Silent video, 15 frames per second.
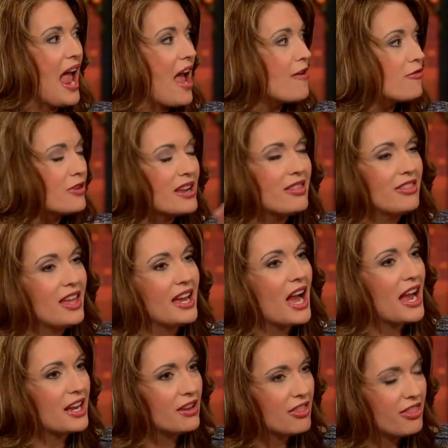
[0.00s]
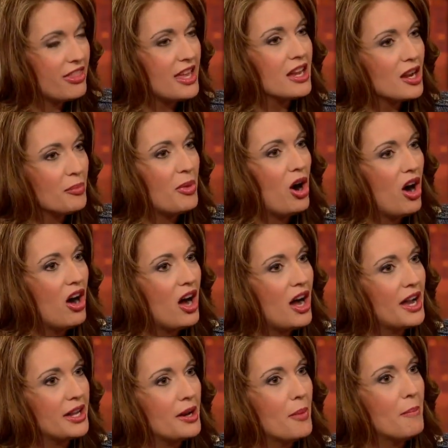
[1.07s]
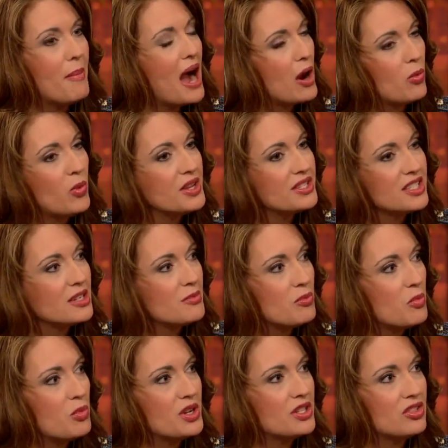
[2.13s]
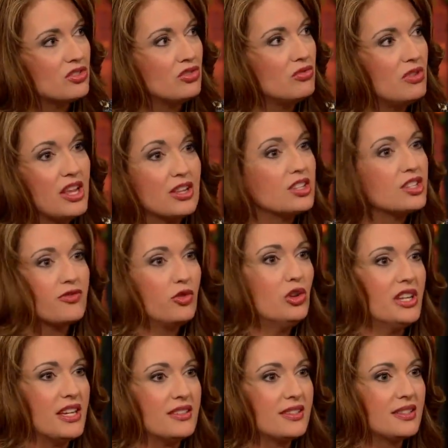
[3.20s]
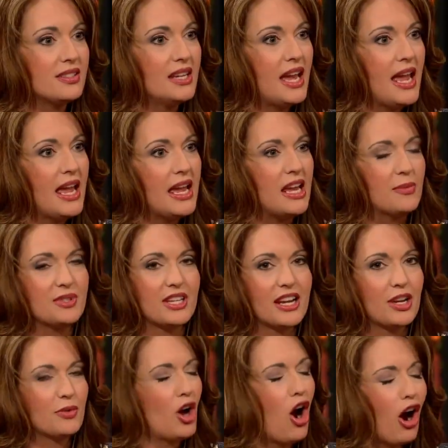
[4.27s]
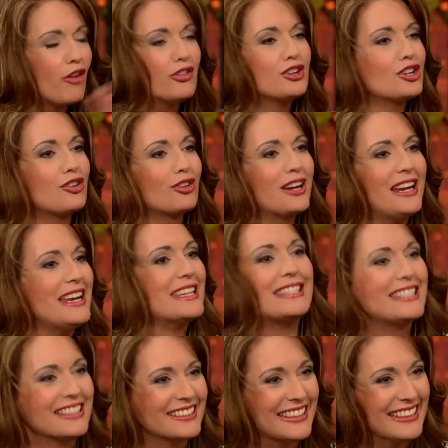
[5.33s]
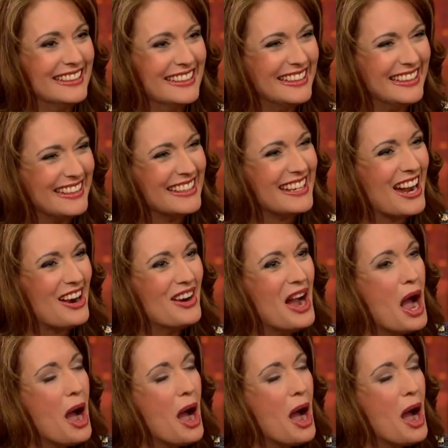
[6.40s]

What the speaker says: everything I could think upon. My wisdom was in its fullness. It was like a Harvard degree instantly, you know,